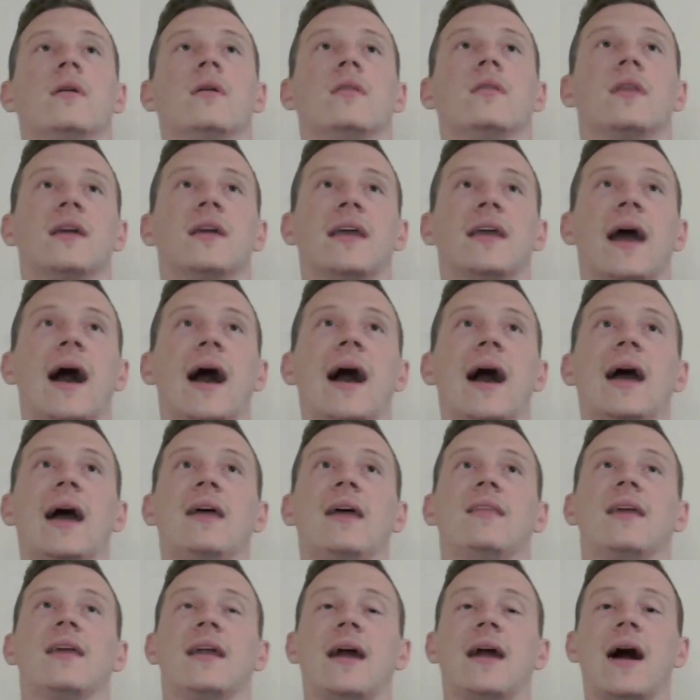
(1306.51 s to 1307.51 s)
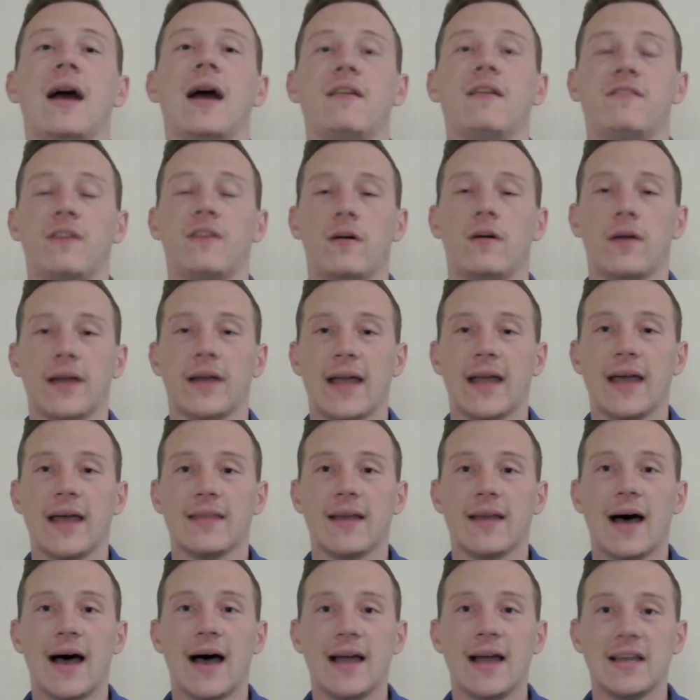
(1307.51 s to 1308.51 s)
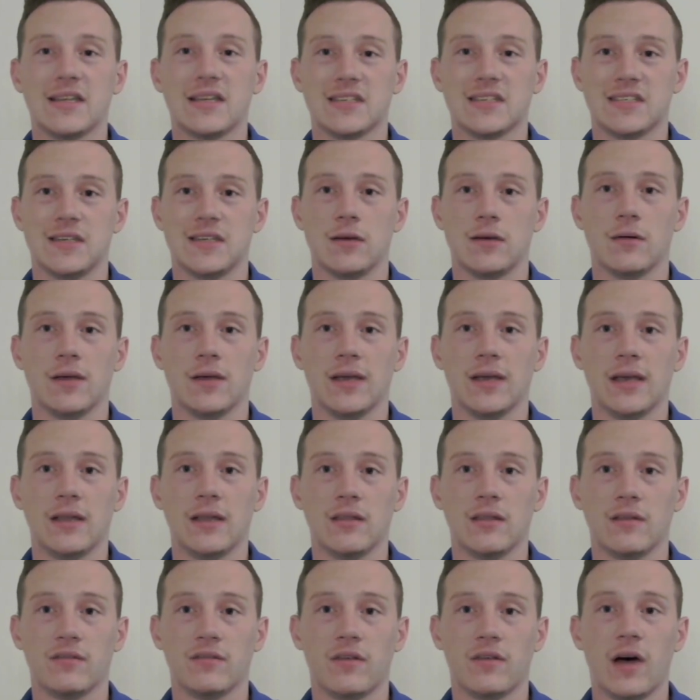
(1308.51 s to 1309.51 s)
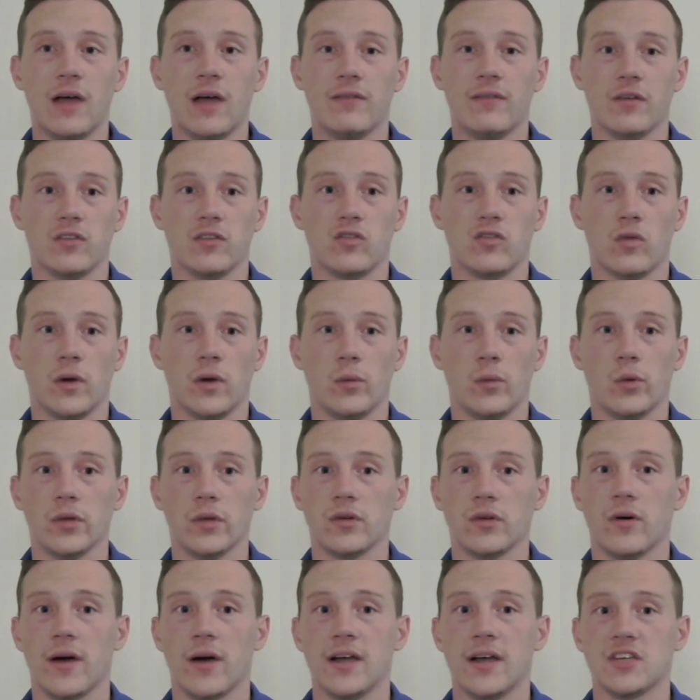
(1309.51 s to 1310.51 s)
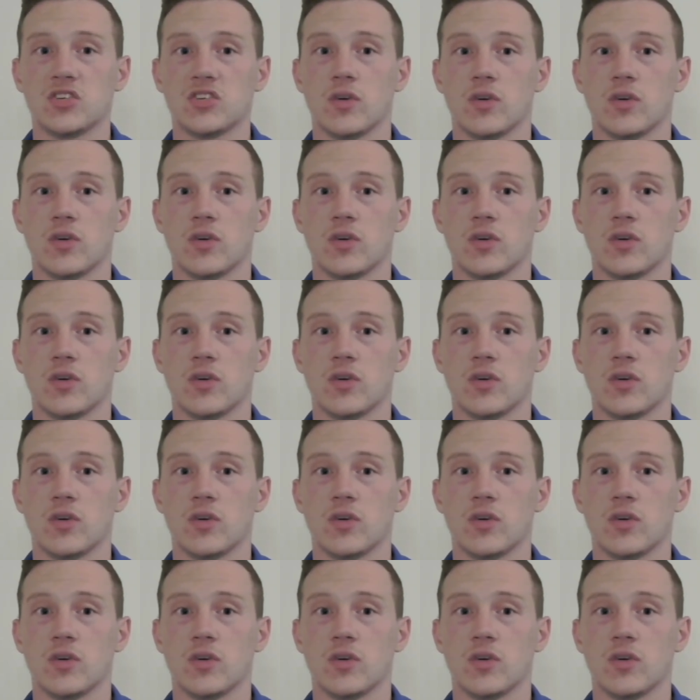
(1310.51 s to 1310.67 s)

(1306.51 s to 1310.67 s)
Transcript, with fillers: the guy that I felt like had the highest ceiling in the Flyville 21 class.